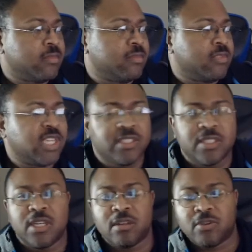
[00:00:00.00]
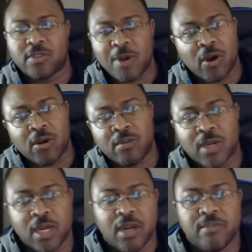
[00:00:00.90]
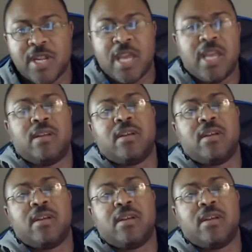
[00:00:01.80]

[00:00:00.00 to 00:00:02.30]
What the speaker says: Just a little small update.